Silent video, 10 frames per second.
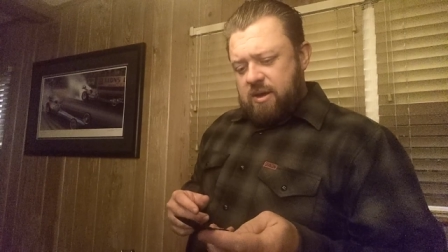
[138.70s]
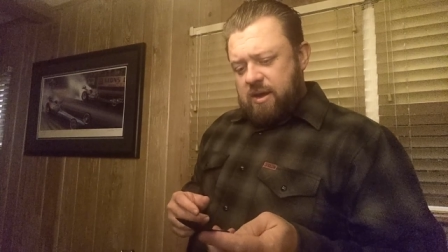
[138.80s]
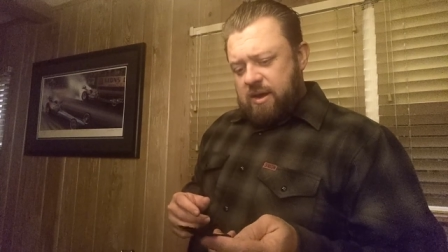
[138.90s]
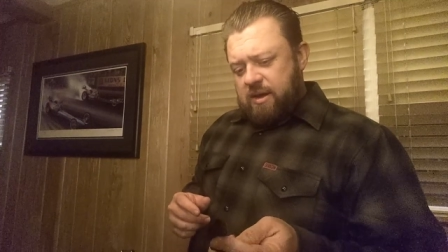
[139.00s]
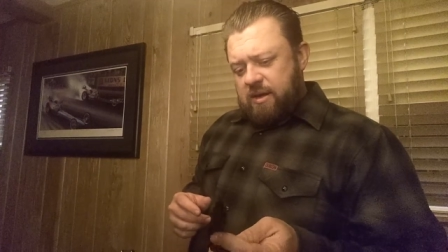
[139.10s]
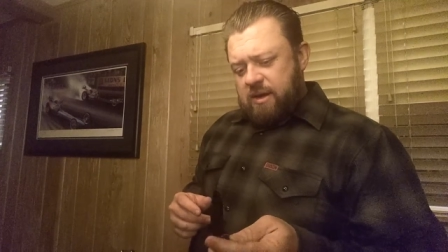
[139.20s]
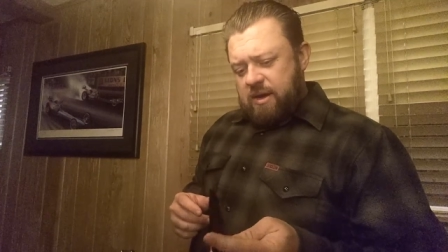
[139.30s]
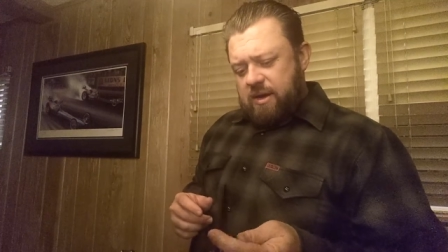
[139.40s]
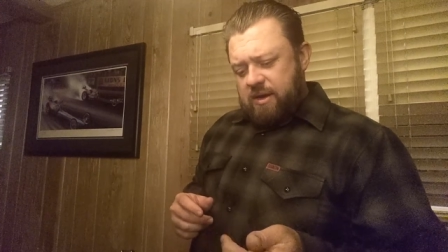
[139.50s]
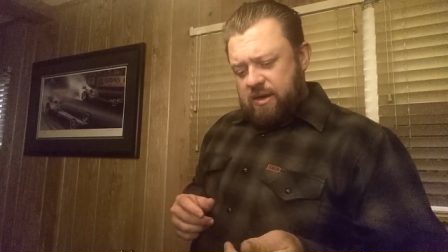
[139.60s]
And
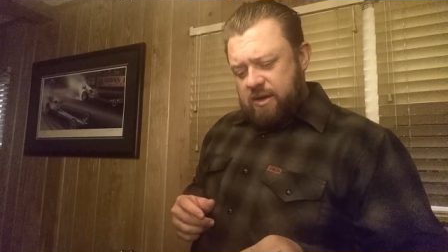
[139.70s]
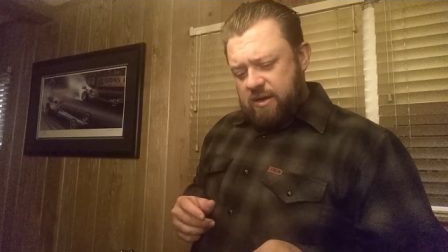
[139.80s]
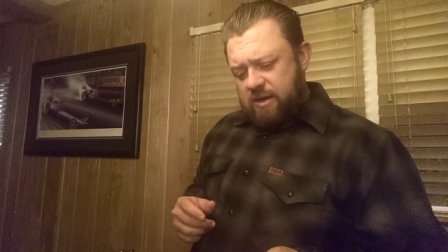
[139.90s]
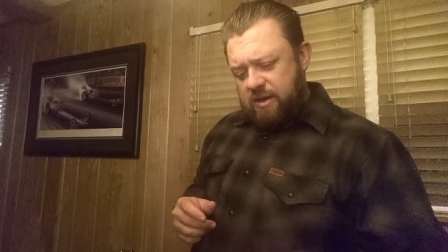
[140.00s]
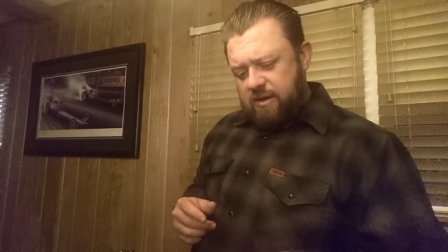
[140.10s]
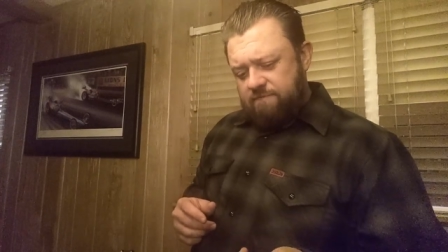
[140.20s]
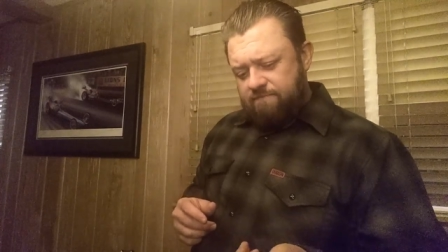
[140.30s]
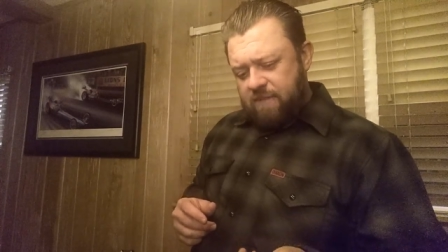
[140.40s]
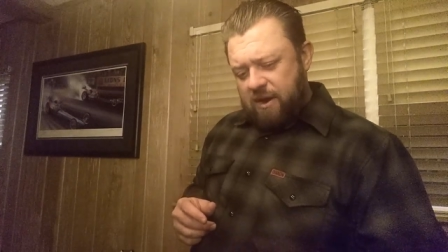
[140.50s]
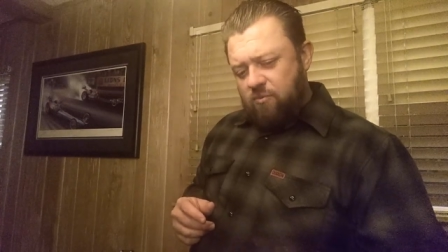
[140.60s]
uh,
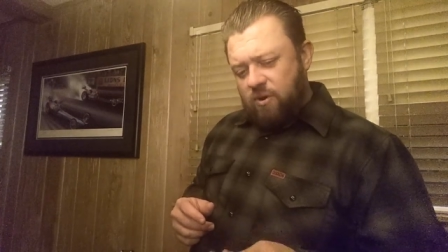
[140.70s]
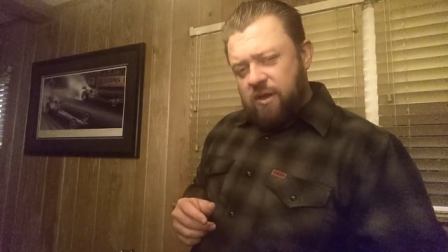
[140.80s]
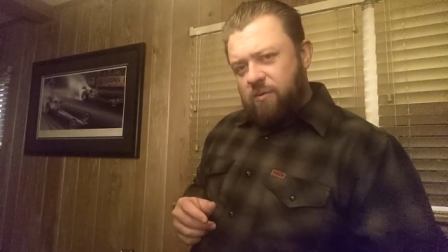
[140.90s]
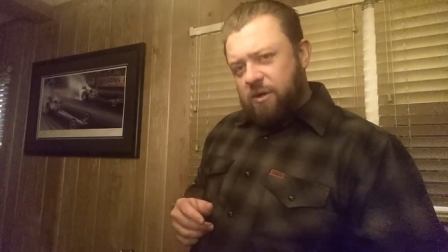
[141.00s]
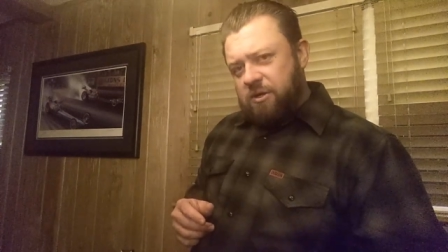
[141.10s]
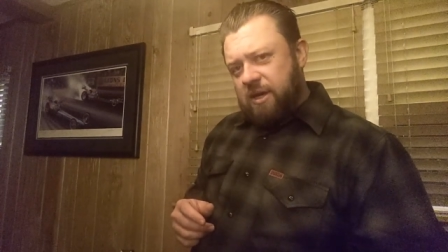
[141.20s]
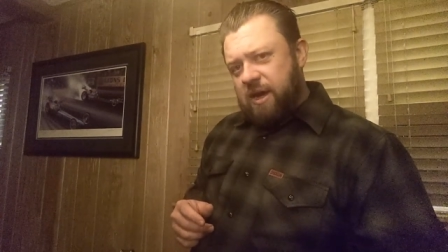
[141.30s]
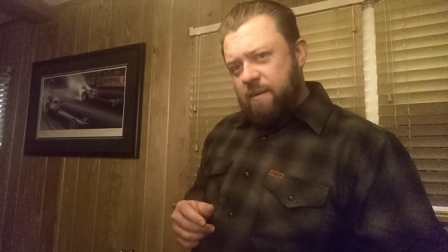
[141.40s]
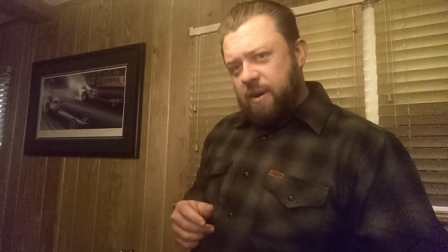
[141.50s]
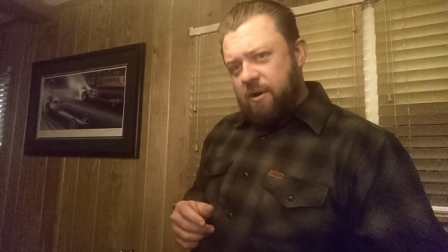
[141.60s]
I really wish they
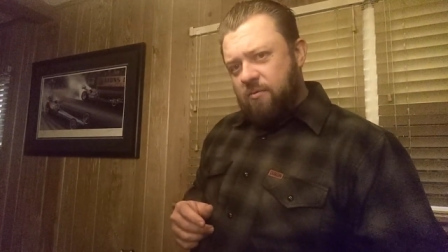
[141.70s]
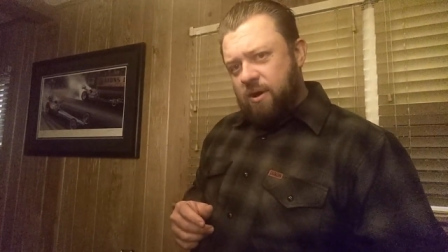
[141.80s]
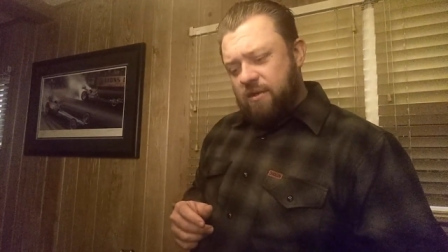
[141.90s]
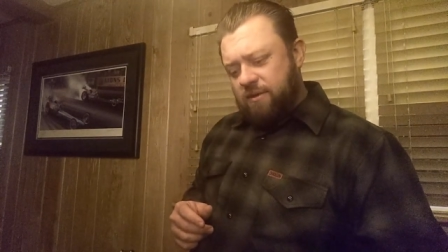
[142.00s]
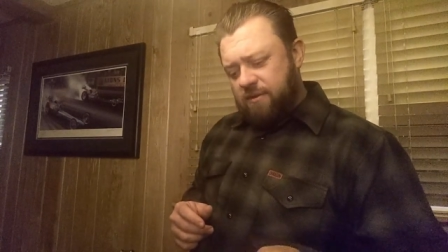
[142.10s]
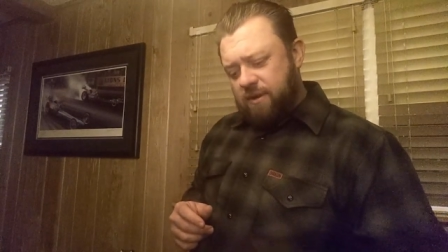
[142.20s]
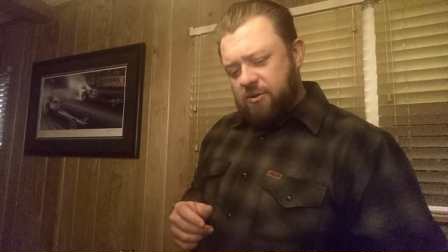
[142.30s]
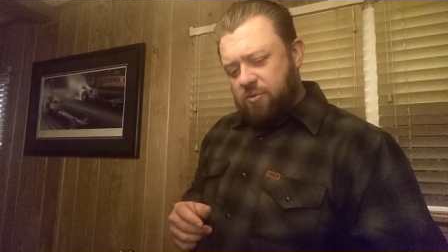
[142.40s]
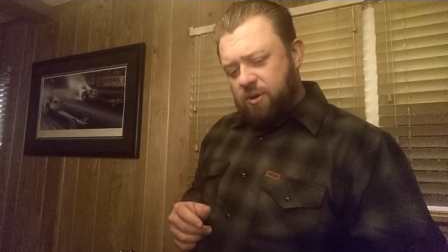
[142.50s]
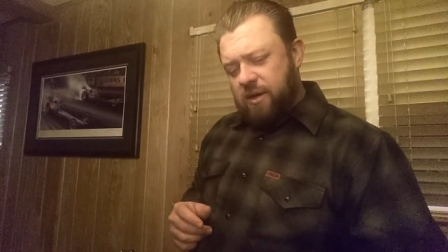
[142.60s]
came out with
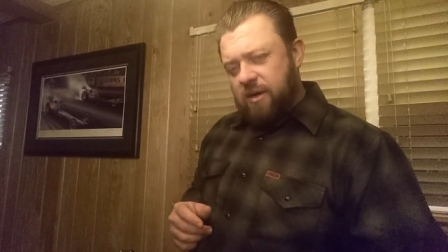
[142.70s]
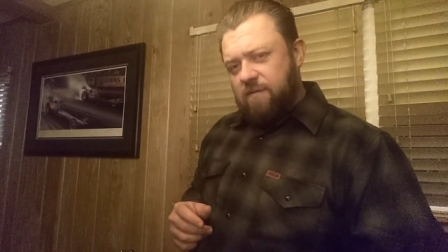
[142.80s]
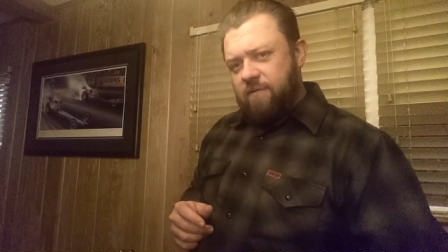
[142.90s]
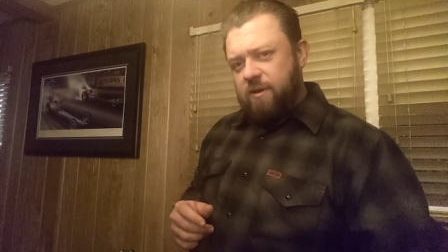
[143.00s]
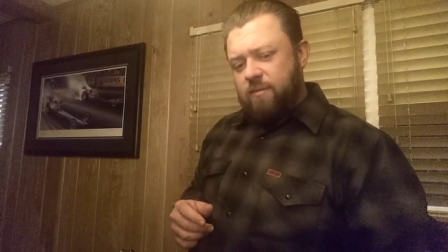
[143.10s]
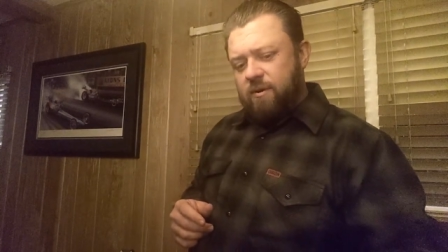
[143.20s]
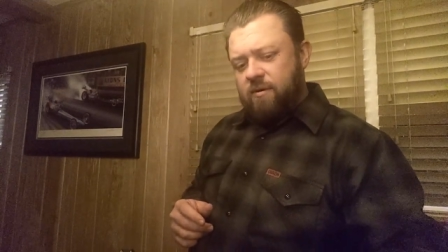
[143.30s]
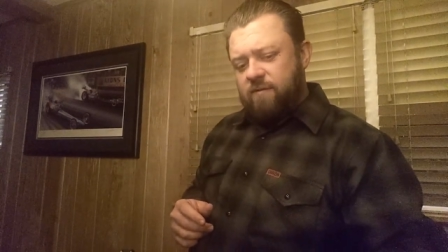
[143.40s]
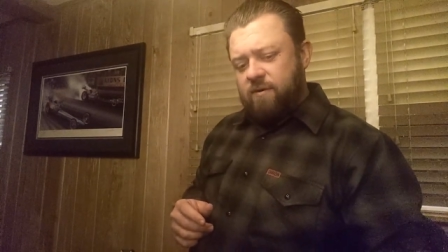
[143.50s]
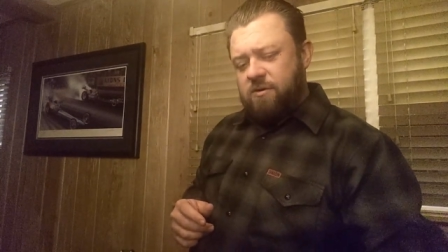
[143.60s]
this one in a flipper
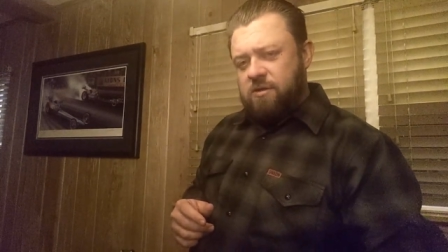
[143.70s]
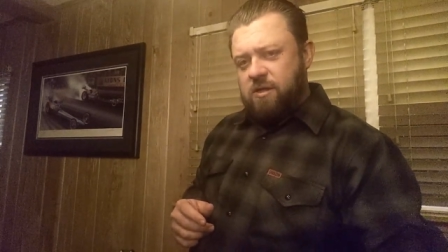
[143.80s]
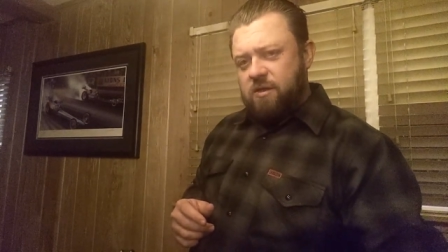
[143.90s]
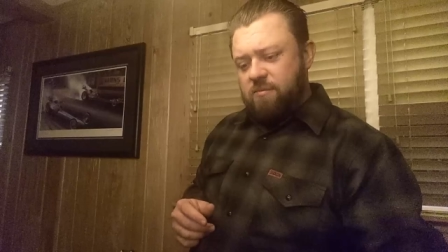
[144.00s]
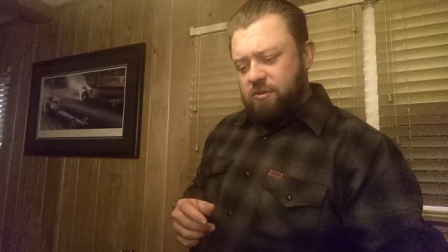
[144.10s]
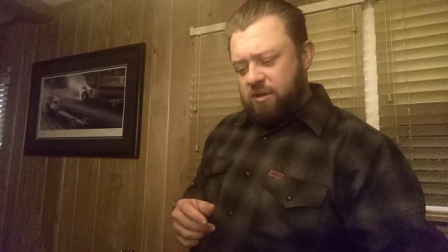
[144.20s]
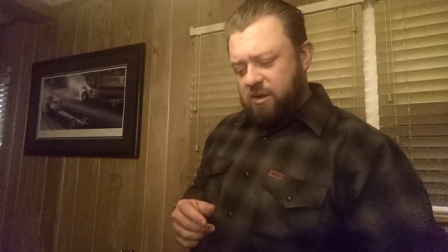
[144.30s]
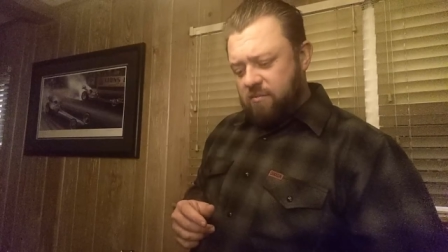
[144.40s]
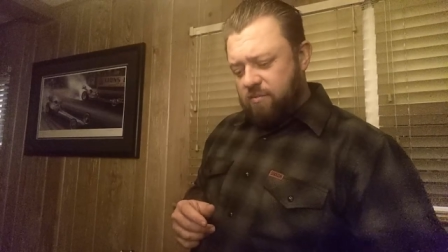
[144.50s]
versus the thumb stud.